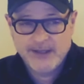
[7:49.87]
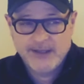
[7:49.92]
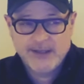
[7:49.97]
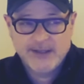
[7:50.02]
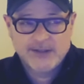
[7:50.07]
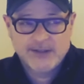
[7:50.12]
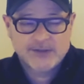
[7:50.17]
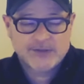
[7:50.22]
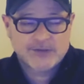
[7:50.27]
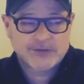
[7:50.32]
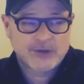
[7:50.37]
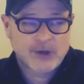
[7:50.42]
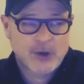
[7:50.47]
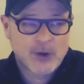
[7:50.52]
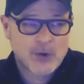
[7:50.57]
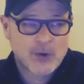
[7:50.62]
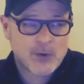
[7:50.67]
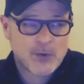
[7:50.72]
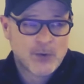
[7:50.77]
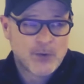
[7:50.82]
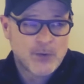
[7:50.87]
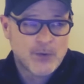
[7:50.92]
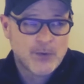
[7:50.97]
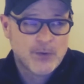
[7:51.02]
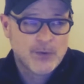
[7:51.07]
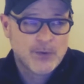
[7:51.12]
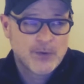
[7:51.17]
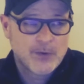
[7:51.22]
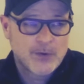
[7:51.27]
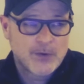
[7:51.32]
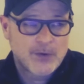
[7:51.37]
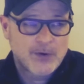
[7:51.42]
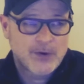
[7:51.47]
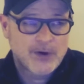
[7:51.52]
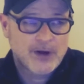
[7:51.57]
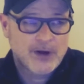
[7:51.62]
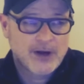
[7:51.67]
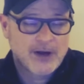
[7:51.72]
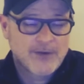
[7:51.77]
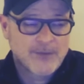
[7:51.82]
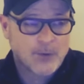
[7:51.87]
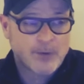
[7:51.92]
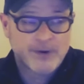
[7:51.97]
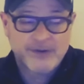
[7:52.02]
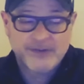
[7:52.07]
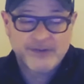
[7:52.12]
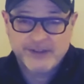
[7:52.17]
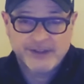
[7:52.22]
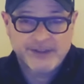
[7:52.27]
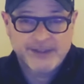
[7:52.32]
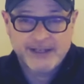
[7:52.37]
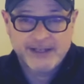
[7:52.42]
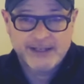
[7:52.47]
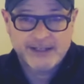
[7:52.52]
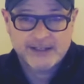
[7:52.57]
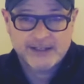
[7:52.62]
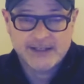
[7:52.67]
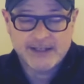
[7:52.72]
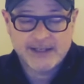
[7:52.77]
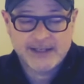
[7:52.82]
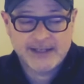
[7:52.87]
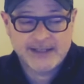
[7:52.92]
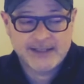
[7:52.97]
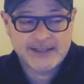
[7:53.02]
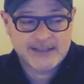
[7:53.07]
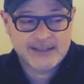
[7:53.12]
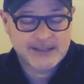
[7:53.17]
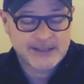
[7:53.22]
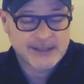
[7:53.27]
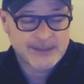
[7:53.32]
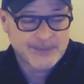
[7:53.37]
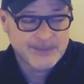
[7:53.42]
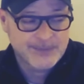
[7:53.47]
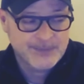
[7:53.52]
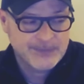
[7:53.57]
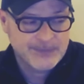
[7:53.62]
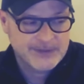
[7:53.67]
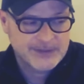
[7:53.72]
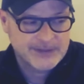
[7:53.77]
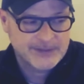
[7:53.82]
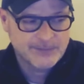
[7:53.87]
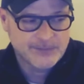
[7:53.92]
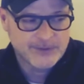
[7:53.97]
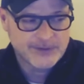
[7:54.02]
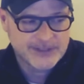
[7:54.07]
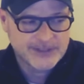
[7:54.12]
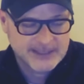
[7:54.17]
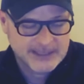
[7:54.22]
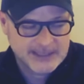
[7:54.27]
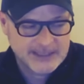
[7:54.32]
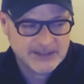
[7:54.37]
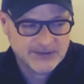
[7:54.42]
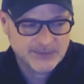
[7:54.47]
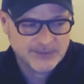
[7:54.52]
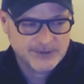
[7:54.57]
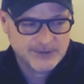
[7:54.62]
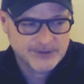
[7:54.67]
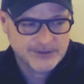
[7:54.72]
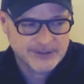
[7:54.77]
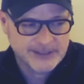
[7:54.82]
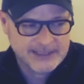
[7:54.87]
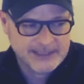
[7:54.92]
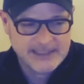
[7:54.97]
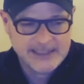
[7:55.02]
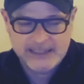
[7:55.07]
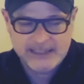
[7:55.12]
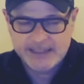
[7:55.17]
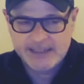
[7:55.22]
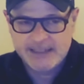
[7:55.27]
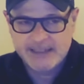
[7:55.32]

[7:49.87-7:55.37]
So I've always done that. And with The Kingsman, I needed